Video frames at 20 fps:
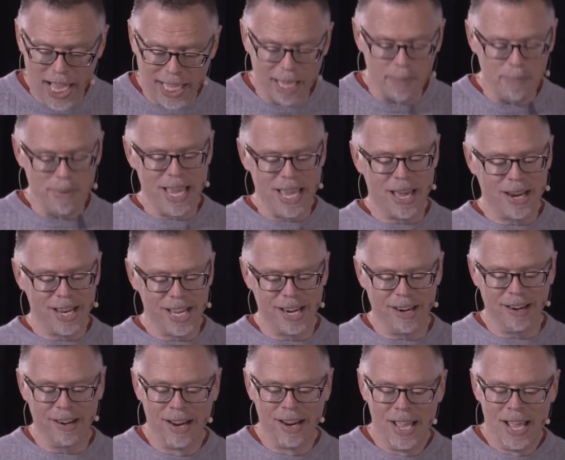get me out of
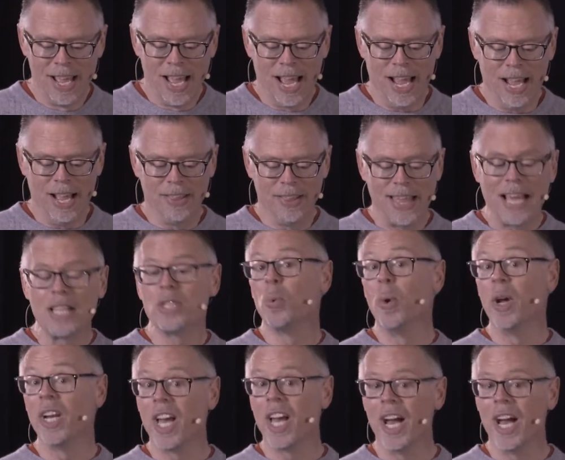here. That's one